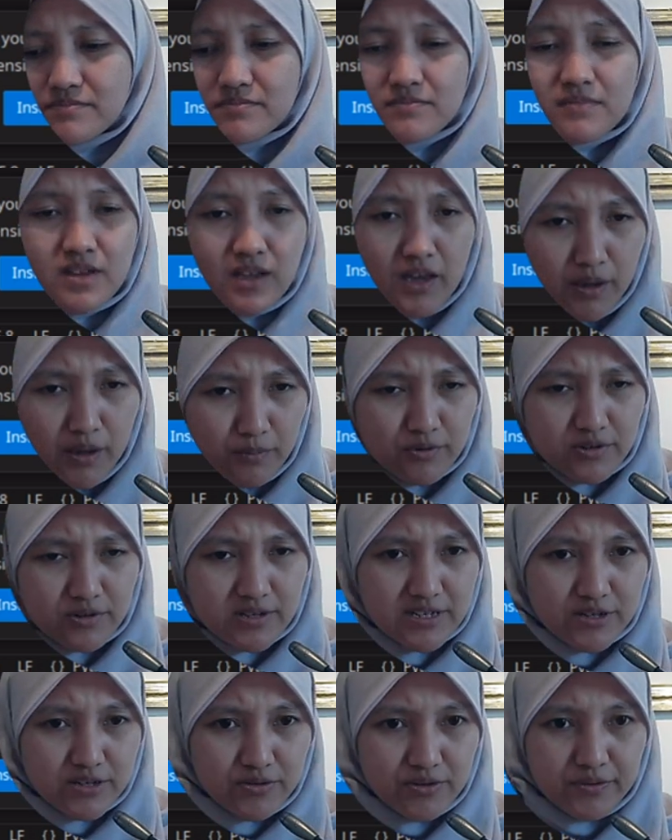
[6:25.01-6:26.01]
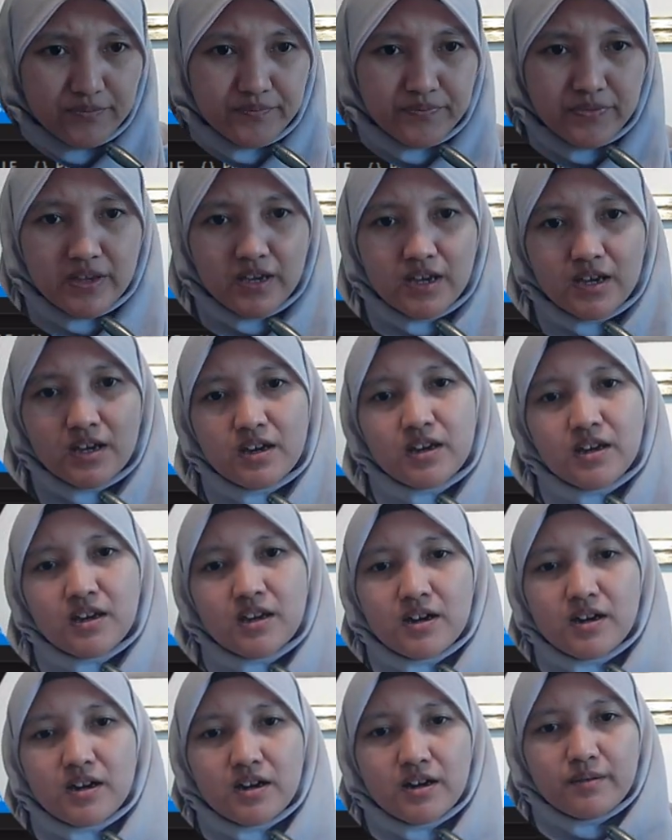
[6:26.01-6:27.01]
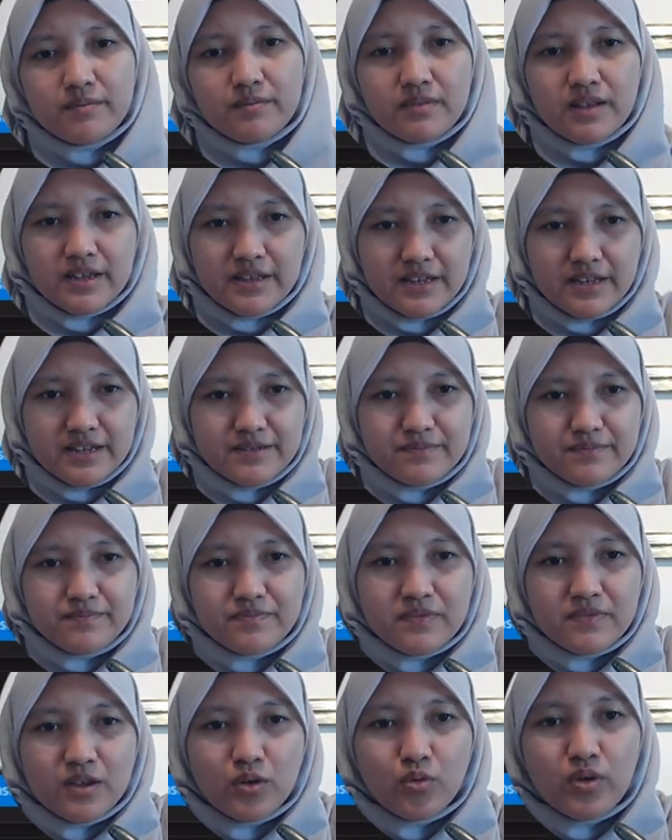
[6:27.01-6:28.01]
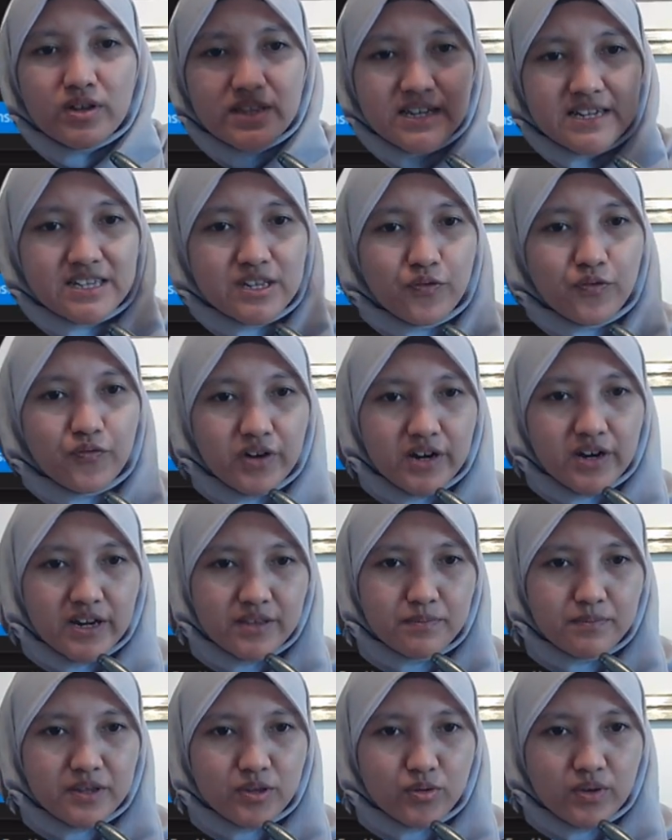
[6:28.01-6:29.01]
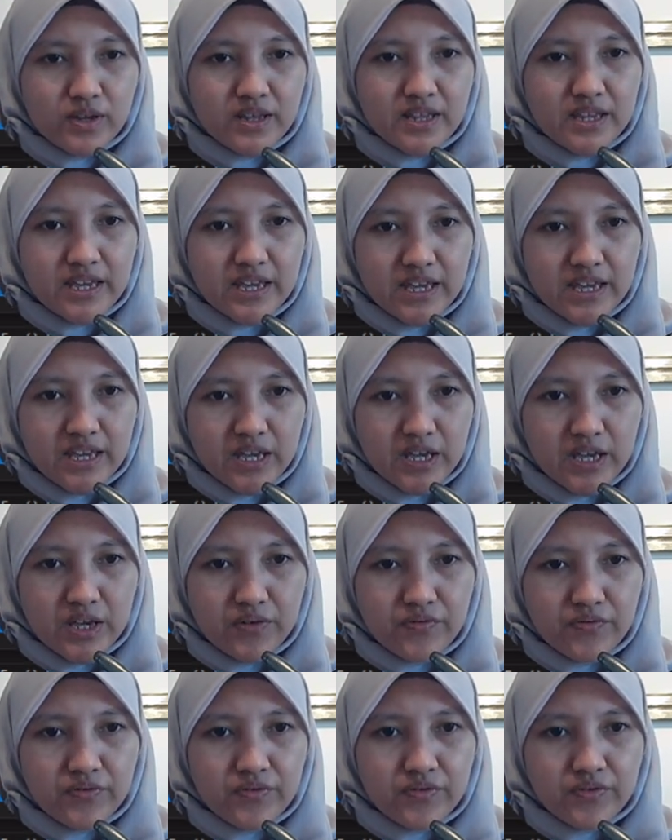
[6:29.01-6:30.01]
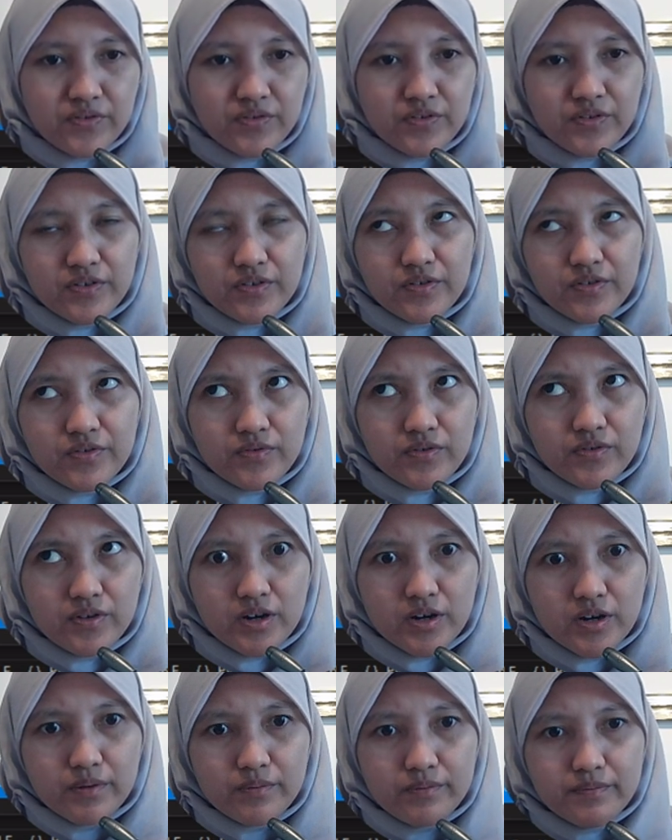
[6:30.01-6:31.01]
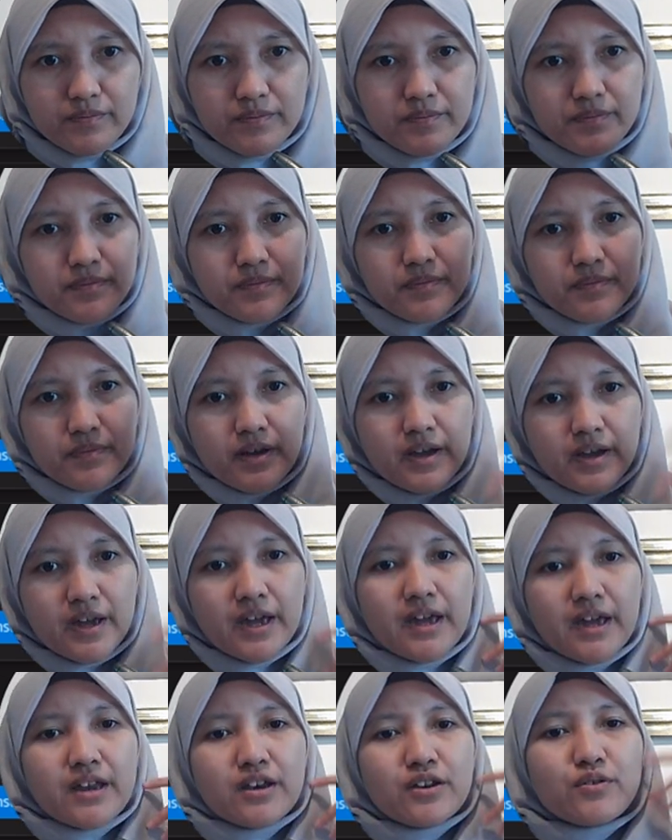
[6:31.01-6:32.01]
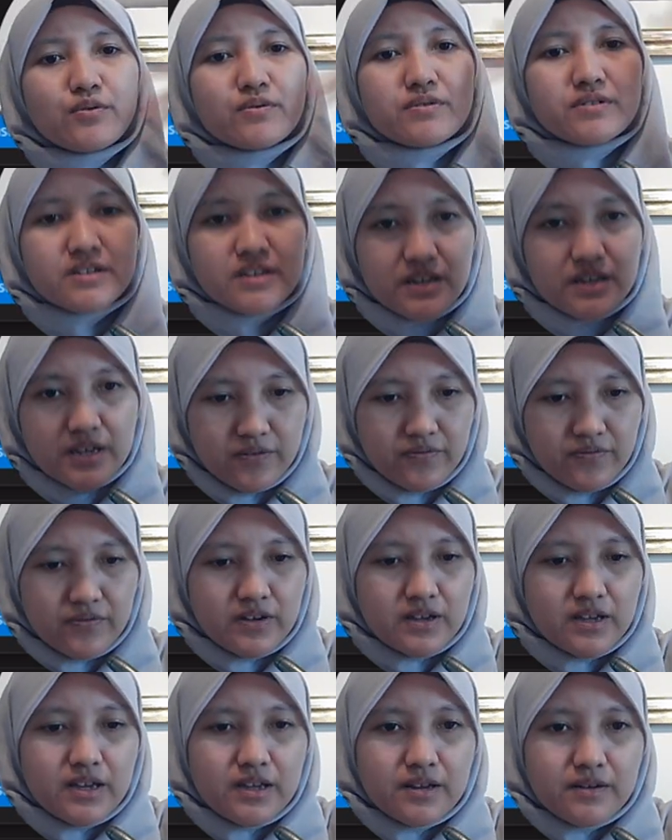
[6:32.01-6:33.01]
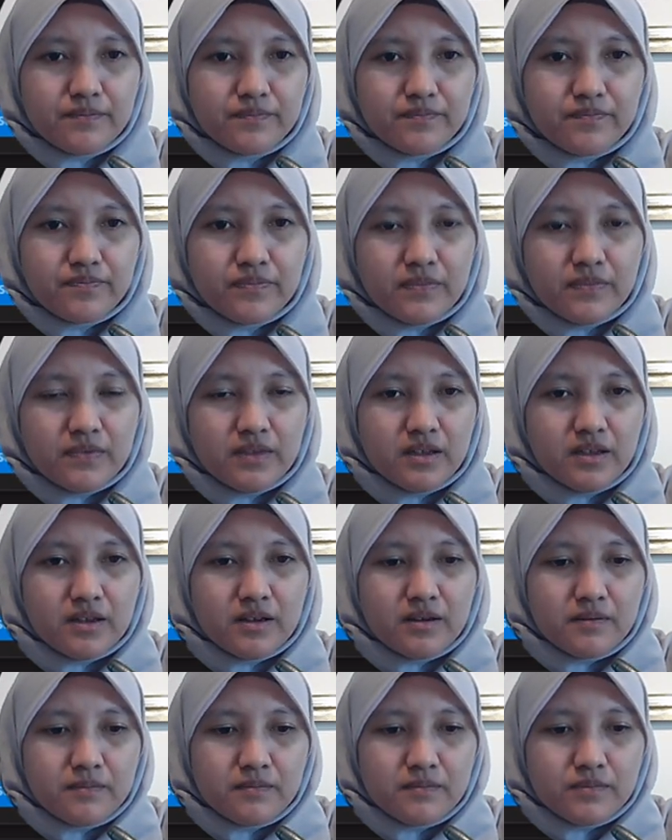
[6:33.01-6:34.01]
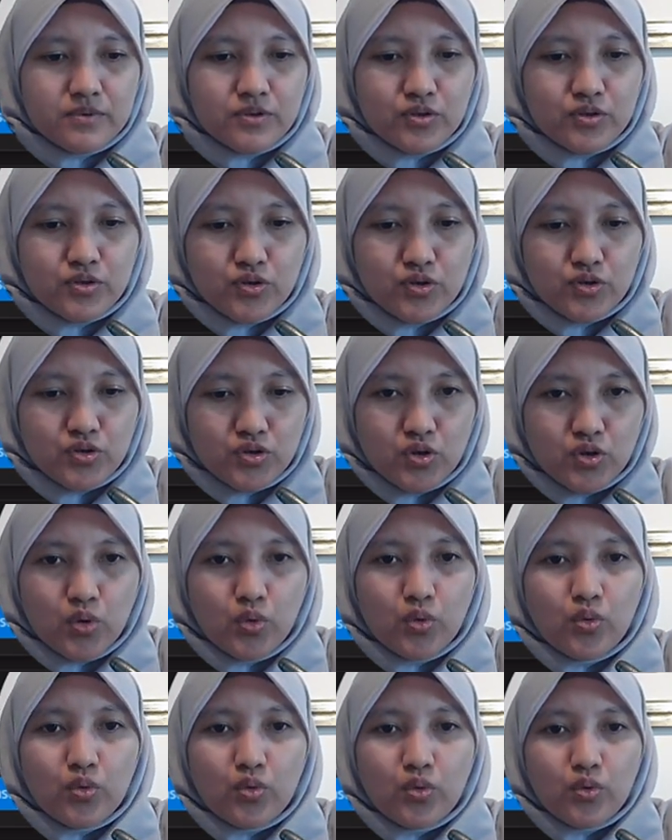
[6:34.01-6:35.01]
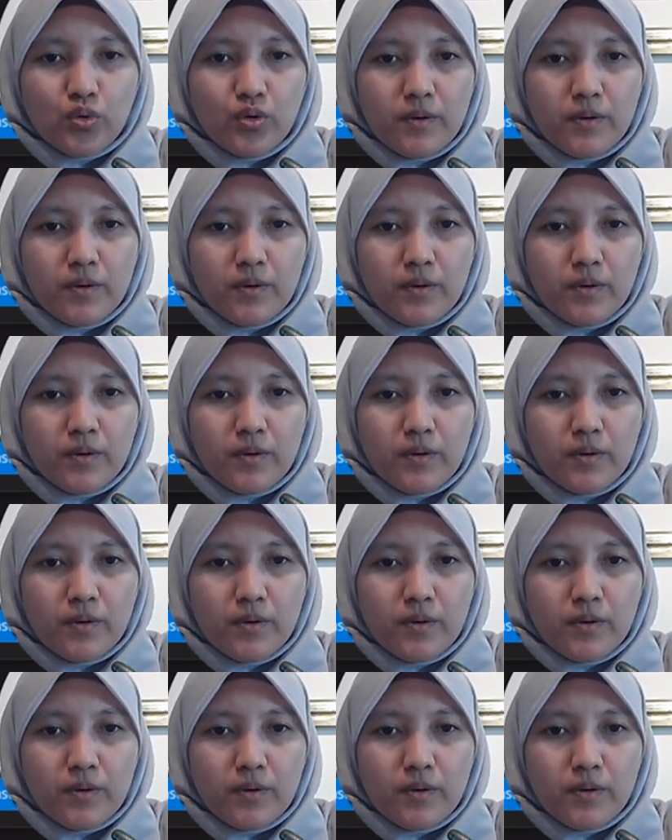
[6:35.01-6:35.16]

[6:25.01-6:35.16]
important to you, like this. What is different between if and using if again? So